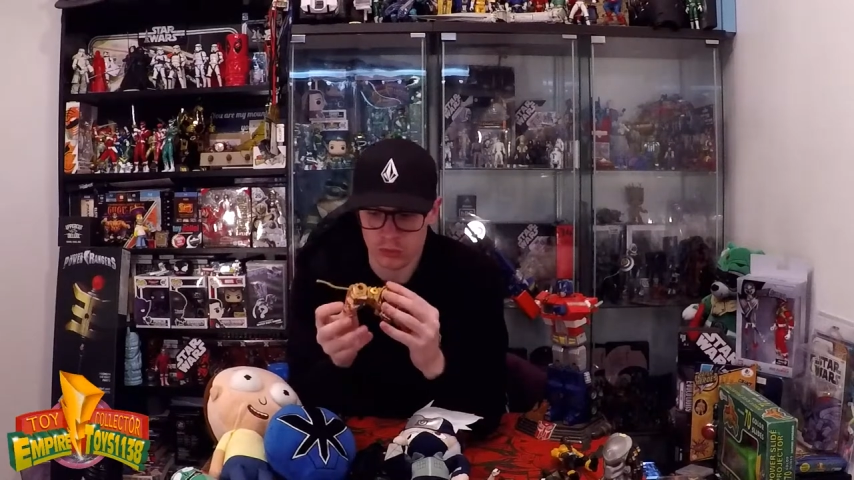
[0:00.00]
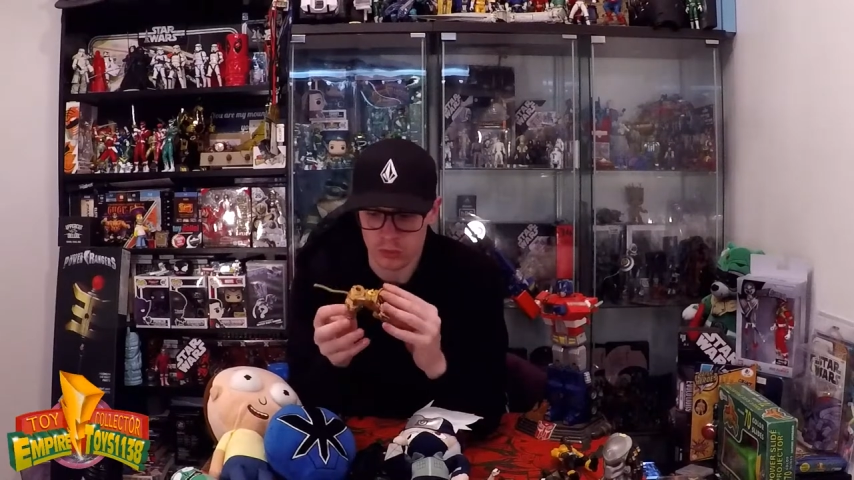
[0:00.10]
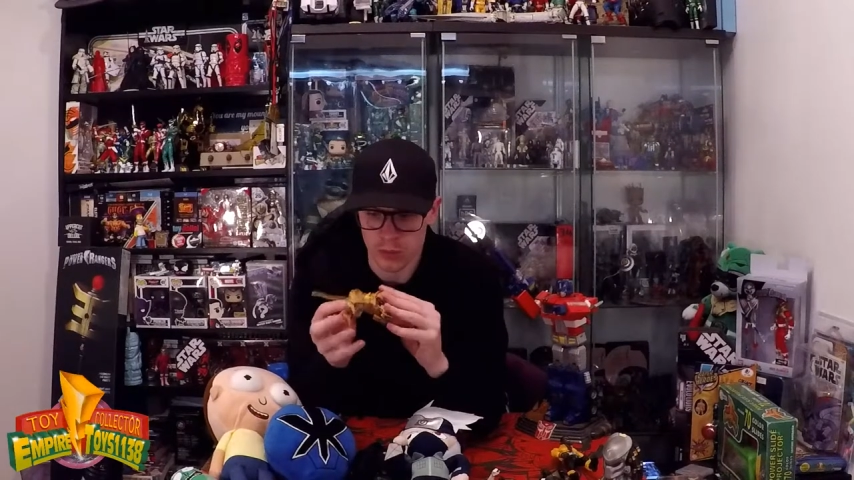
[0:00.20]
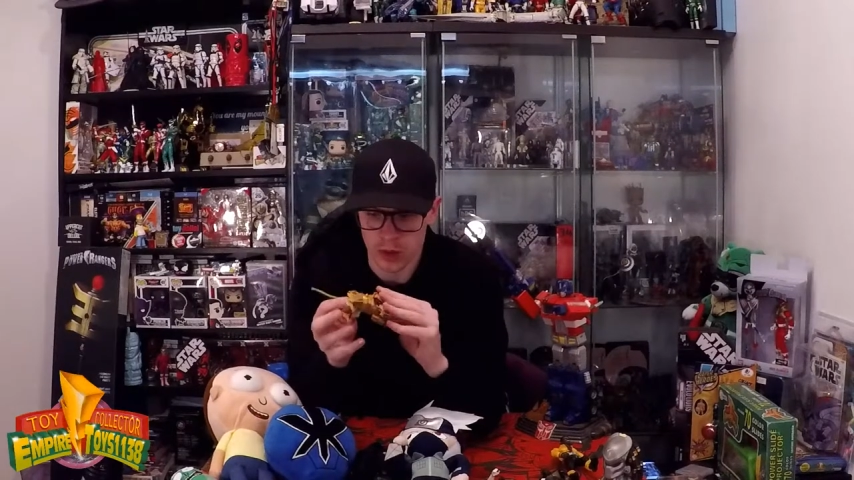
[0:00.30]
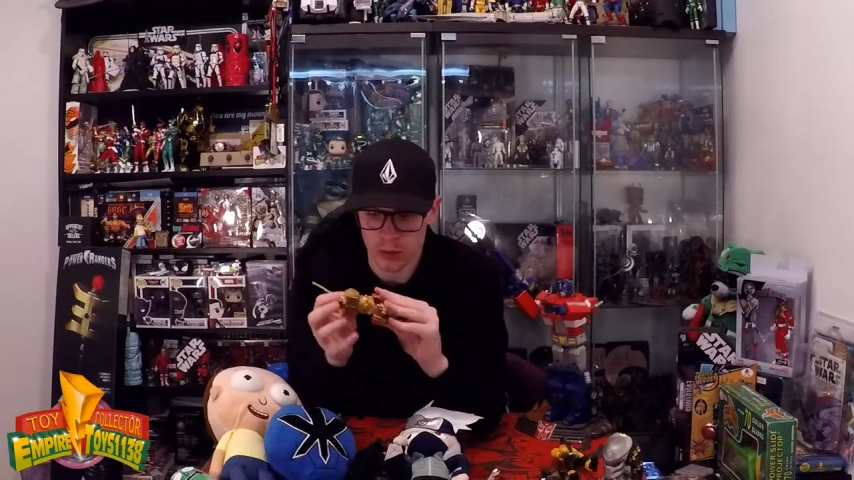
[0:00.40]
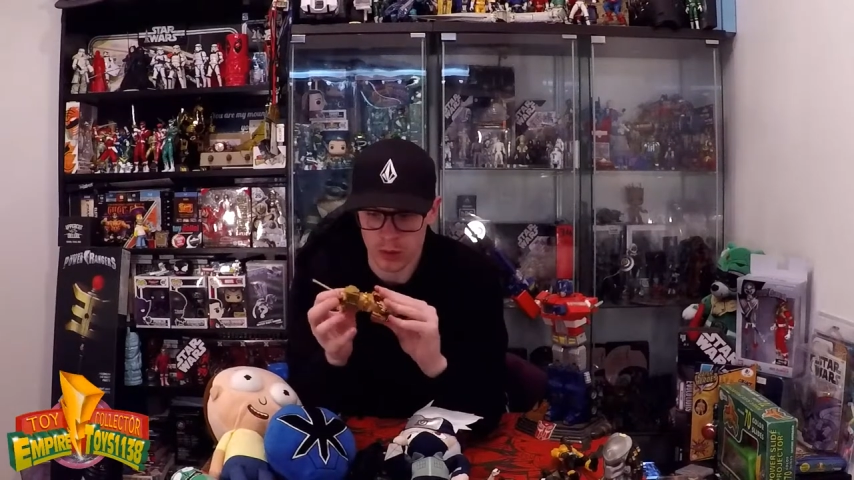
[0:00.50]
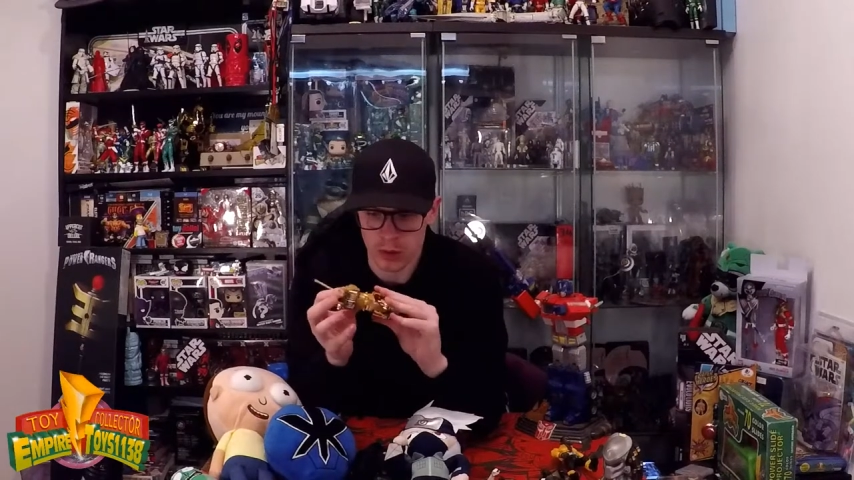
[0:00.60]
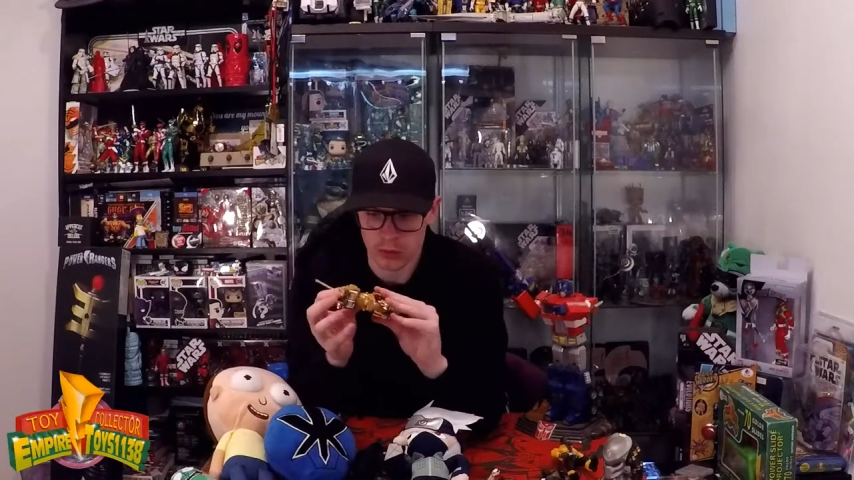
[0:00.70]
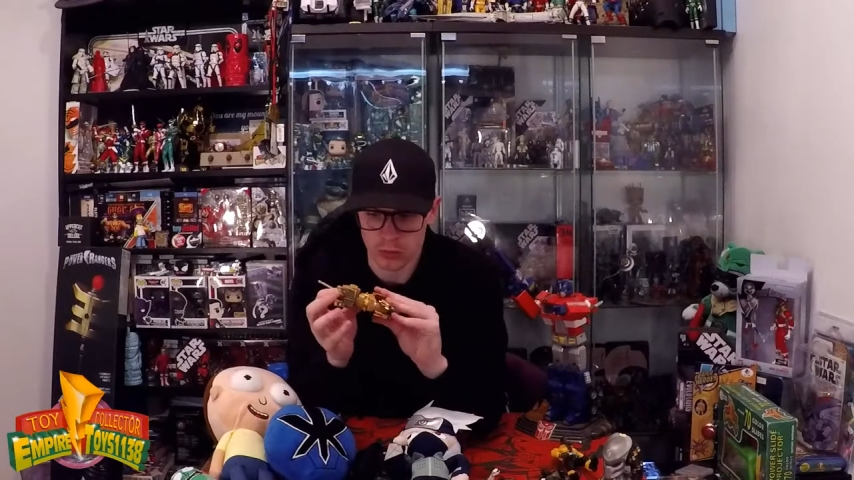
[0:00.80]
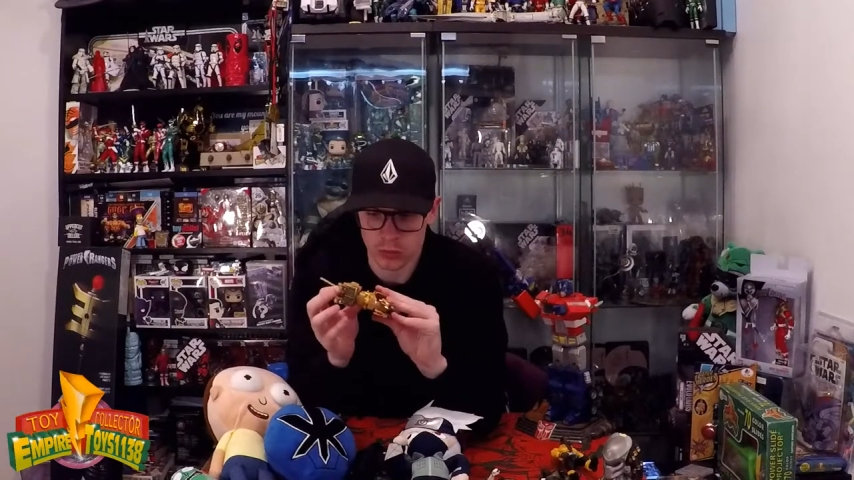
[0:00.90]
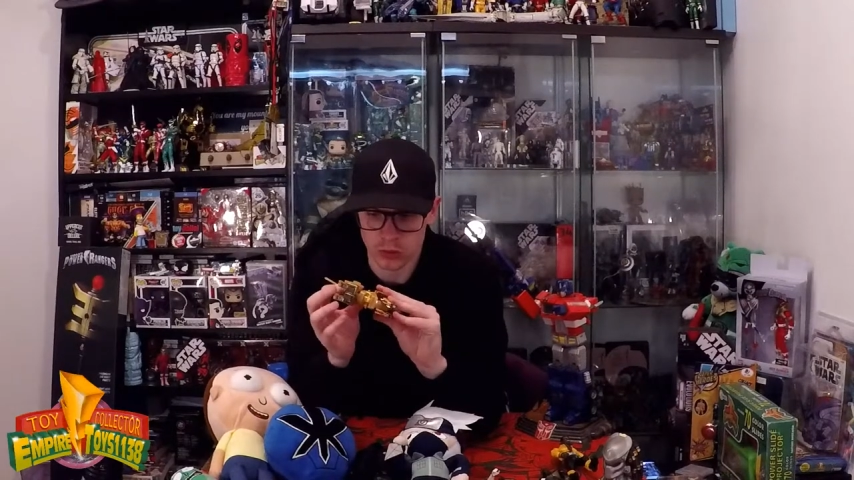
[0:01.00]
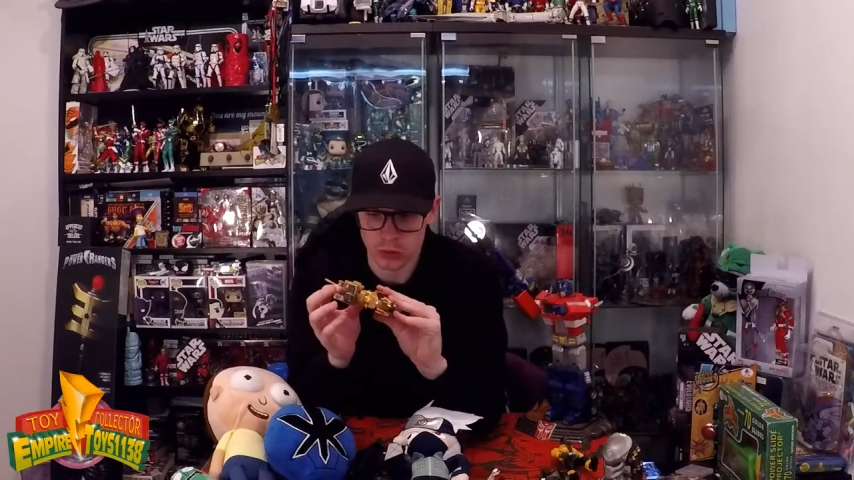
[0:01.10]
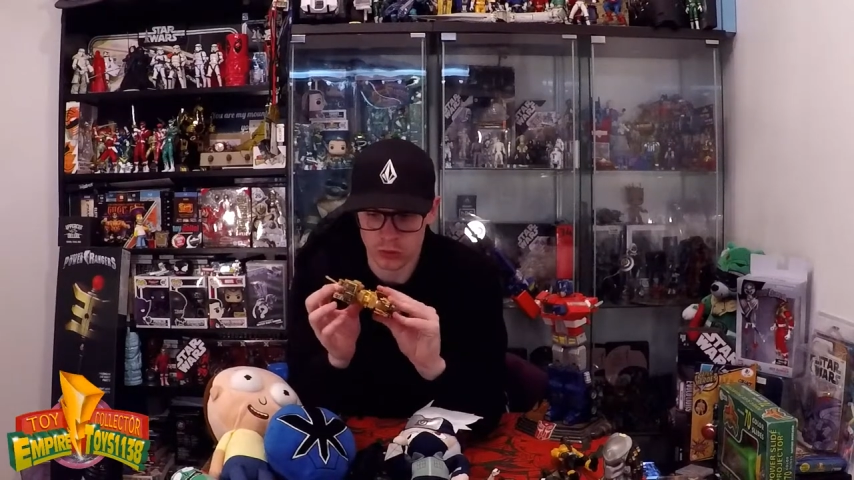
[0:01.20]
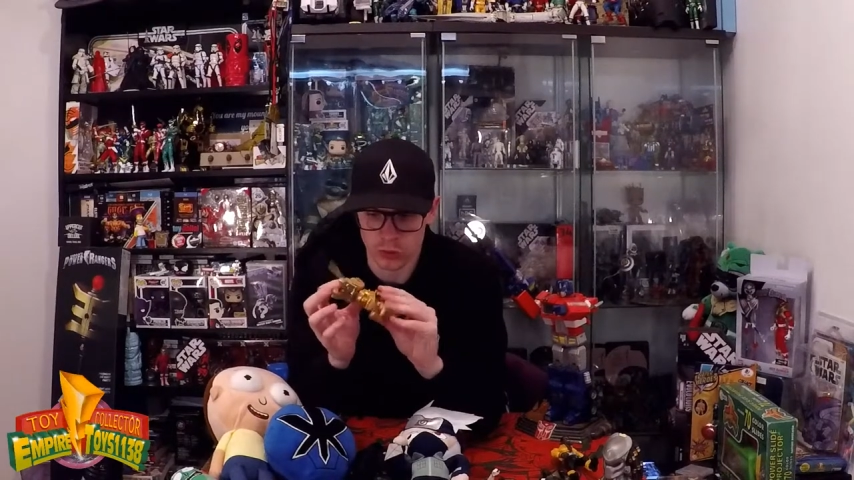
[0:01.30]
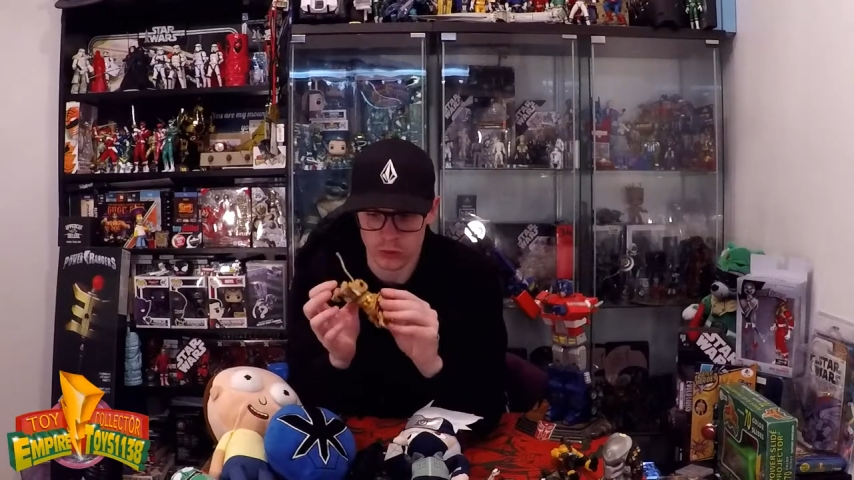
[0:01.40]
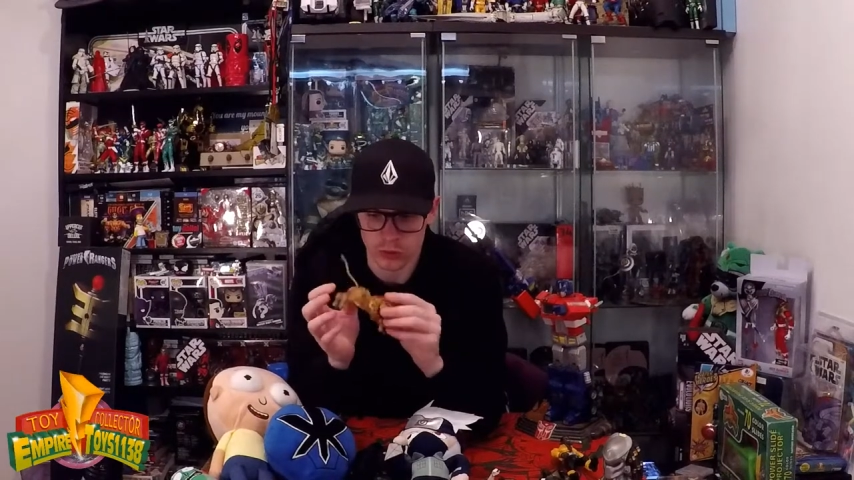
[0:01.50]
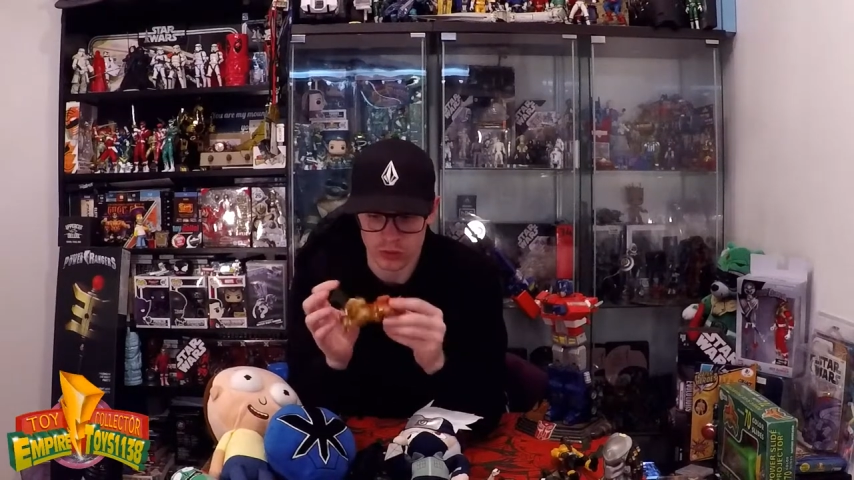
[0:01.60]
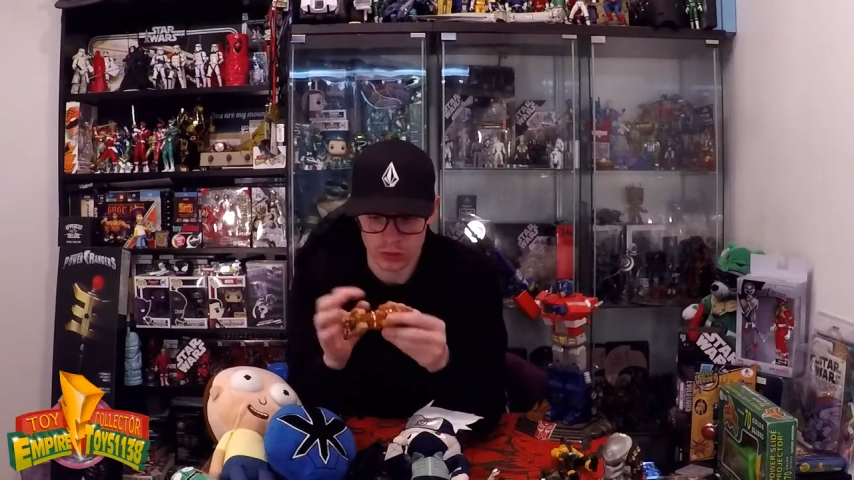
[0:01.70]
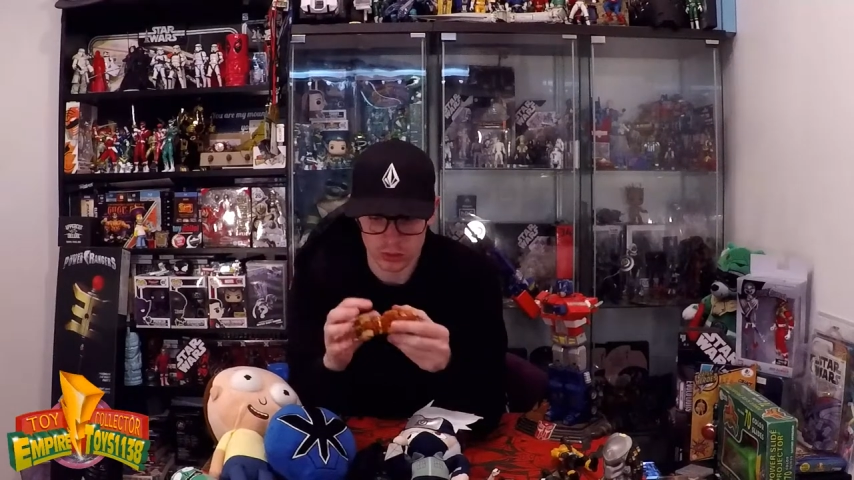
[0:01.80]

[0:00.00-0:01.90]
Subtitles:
muck about with it. I'm not too sure if it's a